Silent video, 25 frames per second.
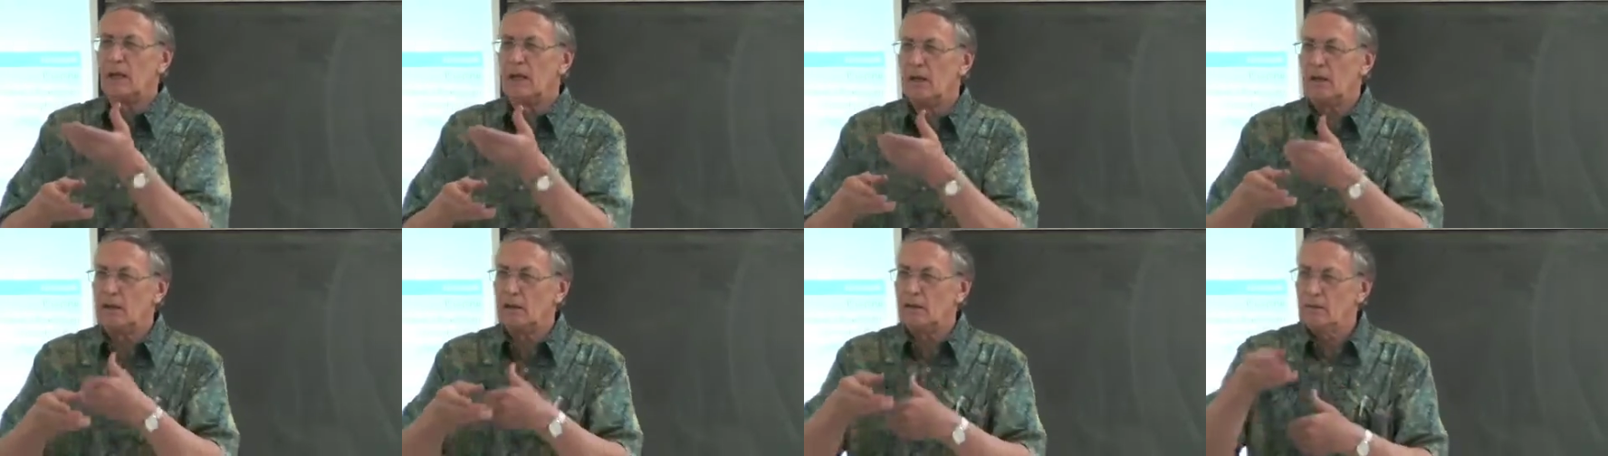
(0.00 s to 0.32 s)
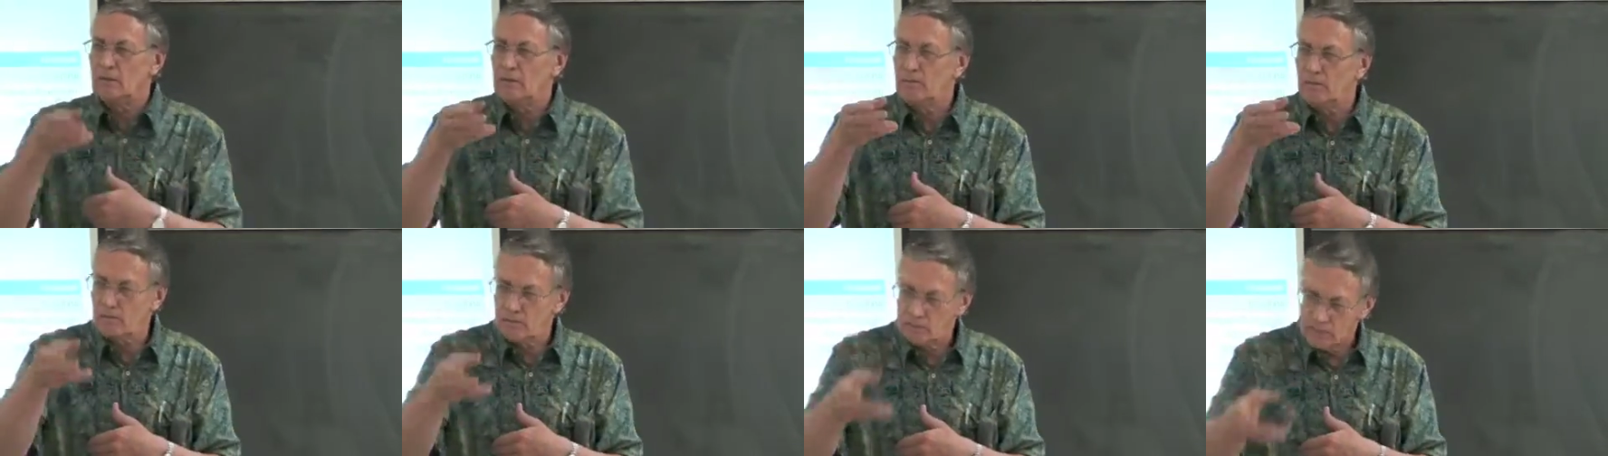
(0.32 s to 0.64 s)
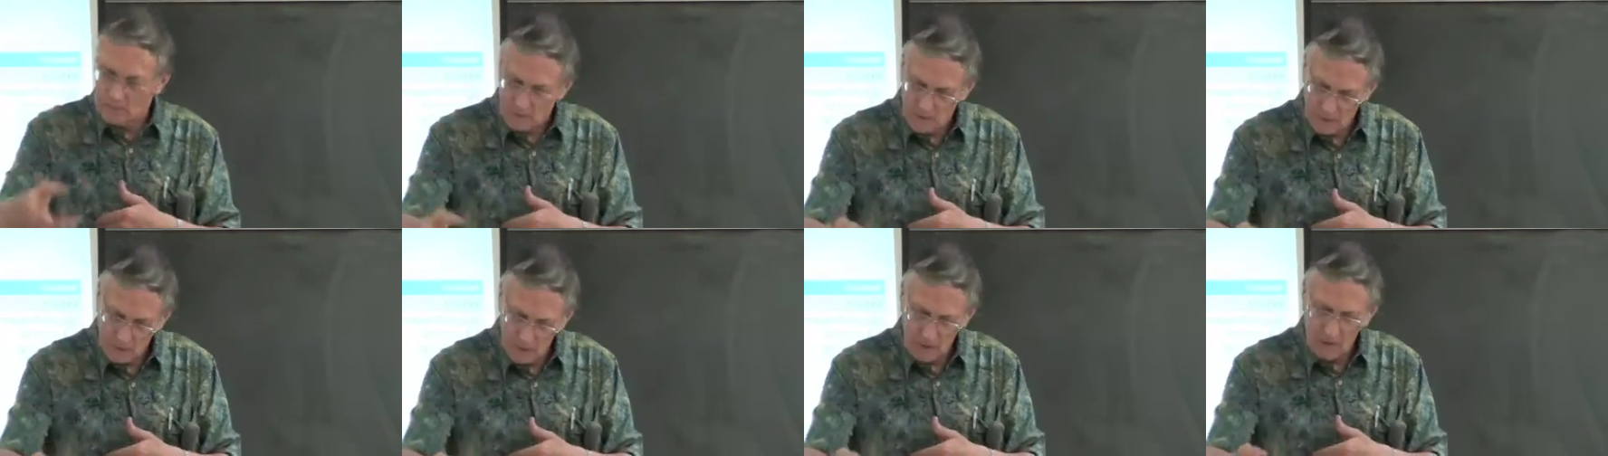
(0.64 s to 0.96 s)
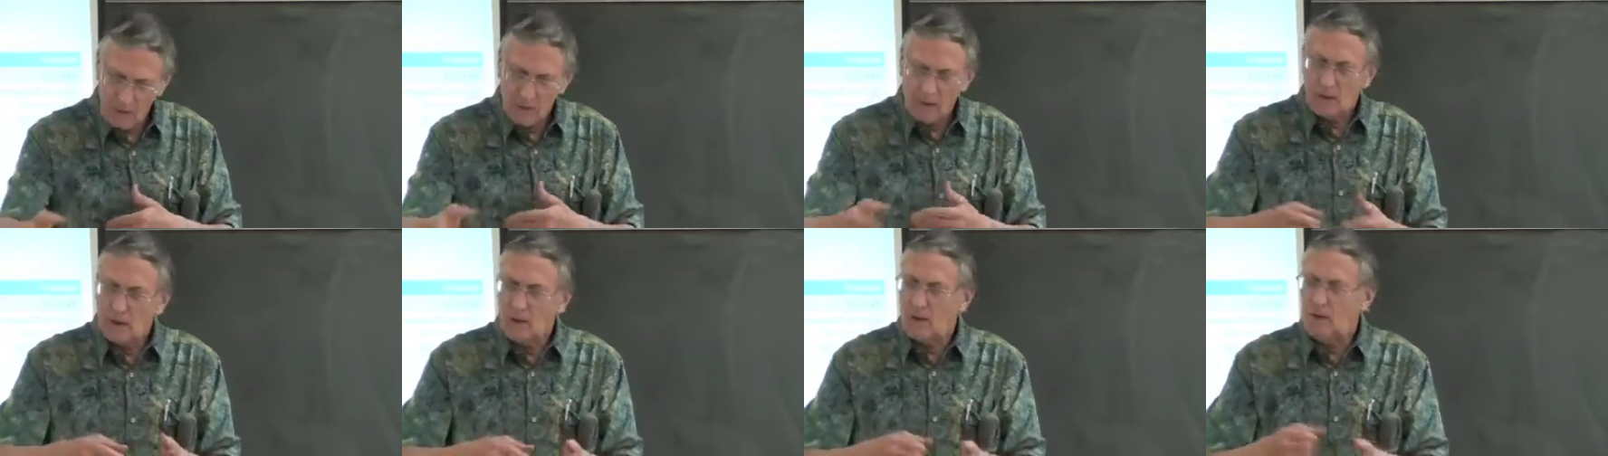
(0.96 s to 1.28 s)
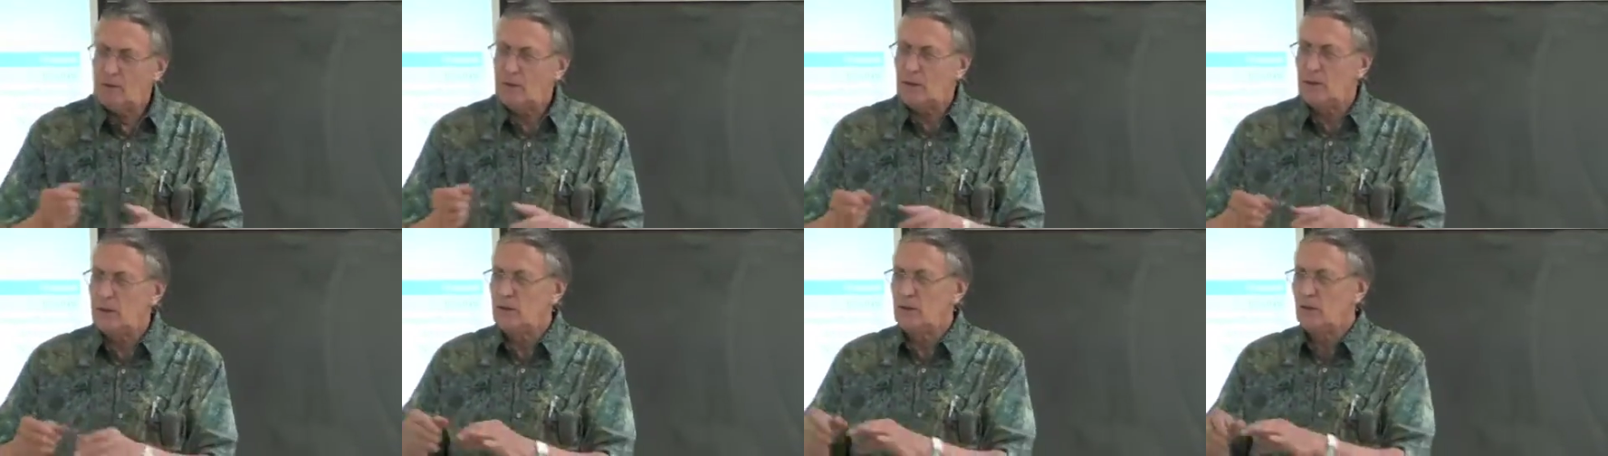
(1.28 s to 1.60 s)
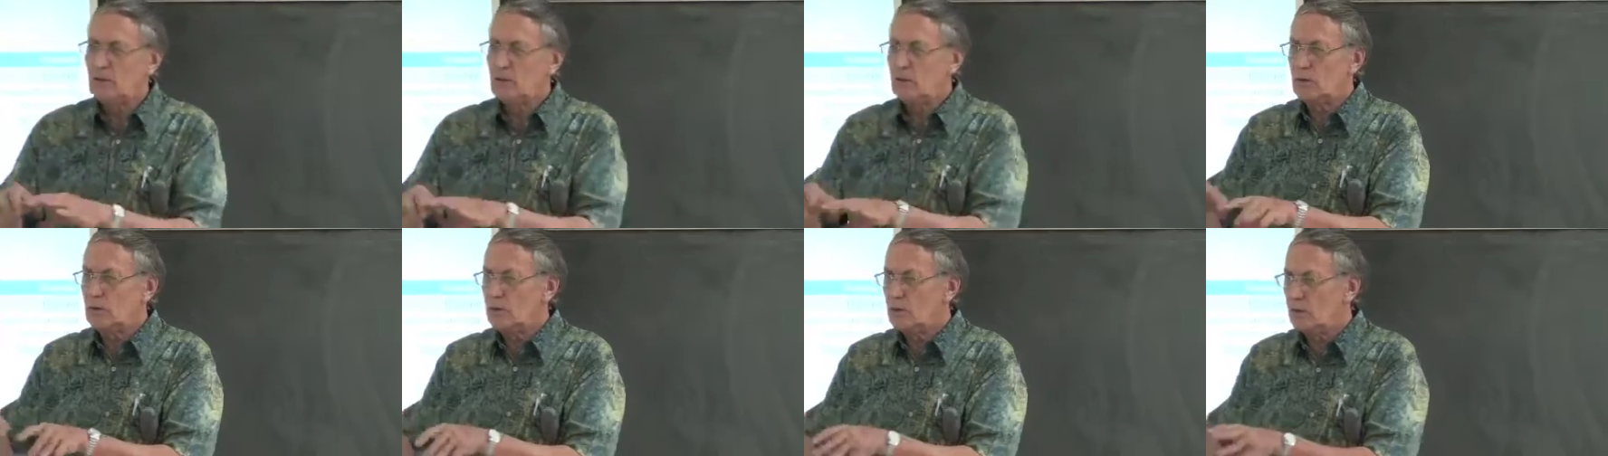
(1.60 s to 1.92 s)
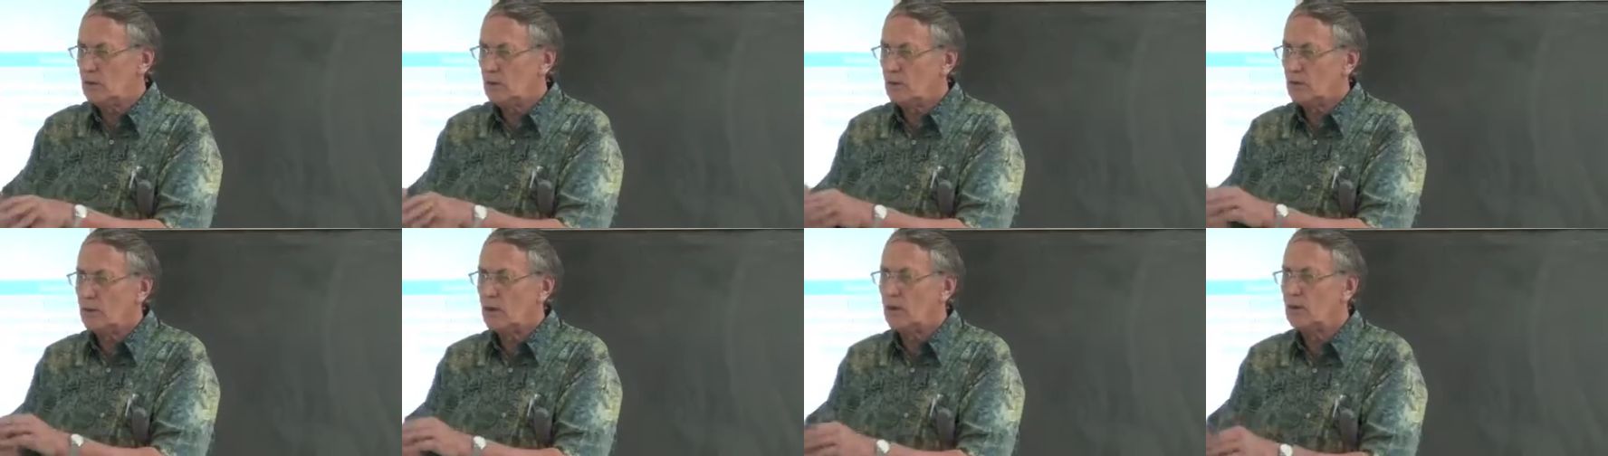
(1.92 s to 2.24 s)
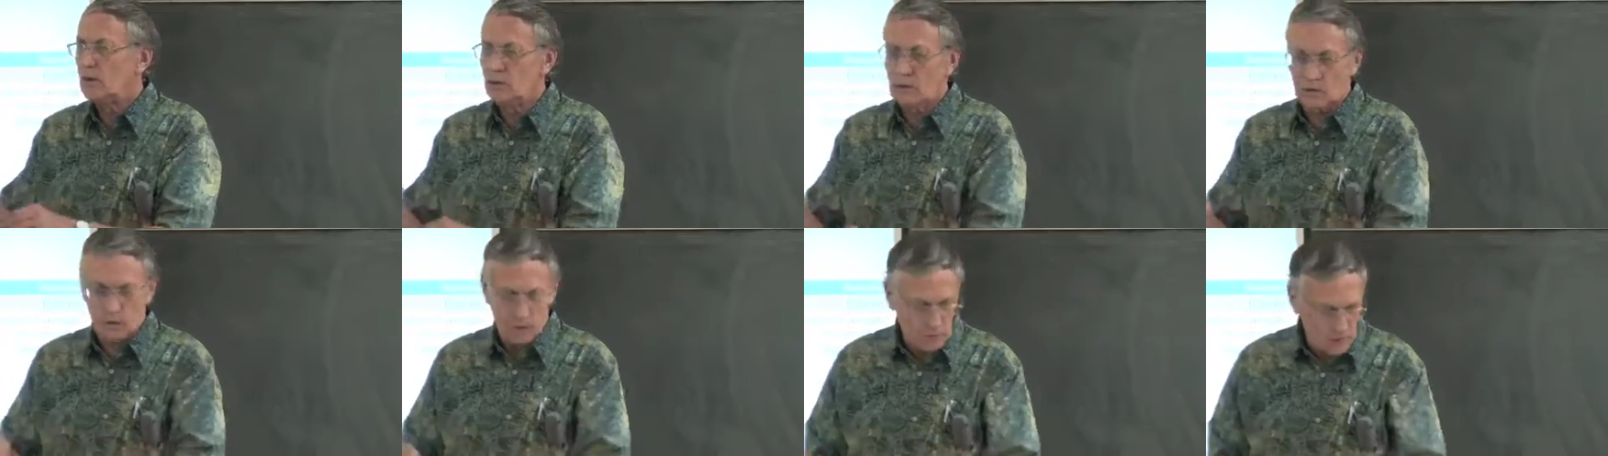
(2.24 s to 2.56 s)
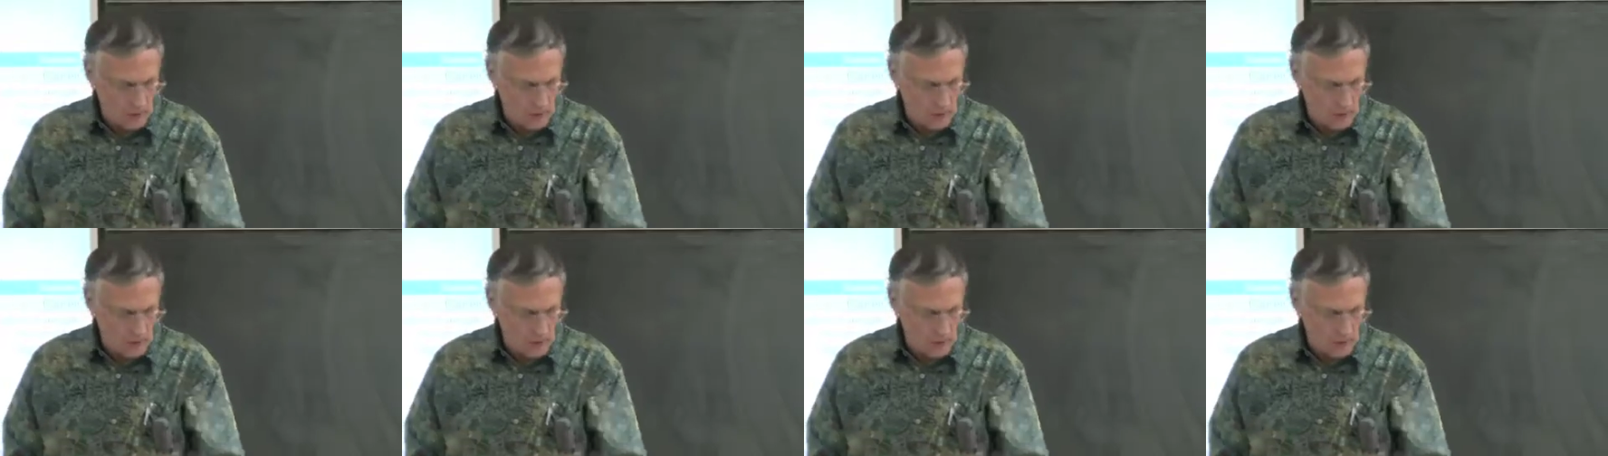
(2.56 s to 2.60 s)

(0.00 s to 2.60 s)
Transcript: out, and then you could do local